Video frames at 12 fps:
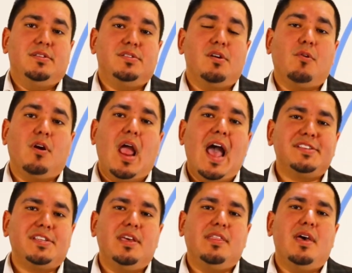So we're
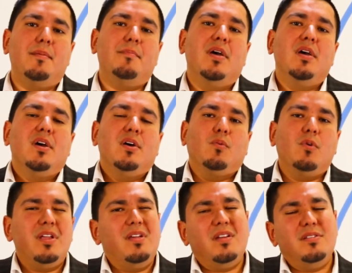asking them, what
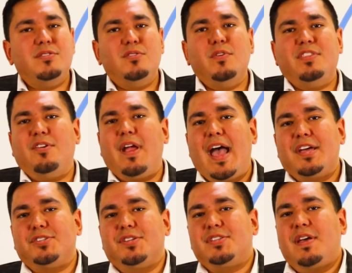are you going to do with your ashes?